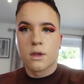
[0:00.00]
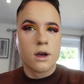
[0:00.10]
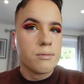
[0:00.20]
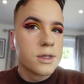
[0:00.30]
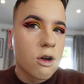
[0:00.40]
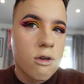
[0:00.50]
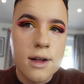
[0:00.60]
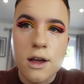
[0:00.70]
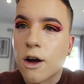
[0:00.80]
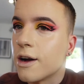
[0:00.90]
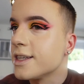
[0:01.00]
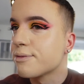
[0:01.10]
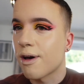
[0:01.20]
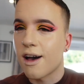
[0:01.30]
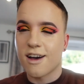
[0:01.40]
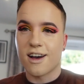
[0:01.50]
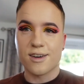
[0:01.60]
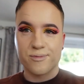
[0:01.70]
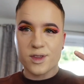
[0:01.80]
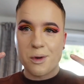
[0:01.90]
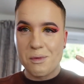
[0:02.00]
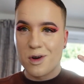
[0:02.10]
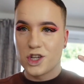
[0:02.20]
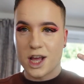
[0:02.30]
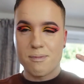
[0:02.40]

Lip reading: I'm sorry guys, but can we appreciate the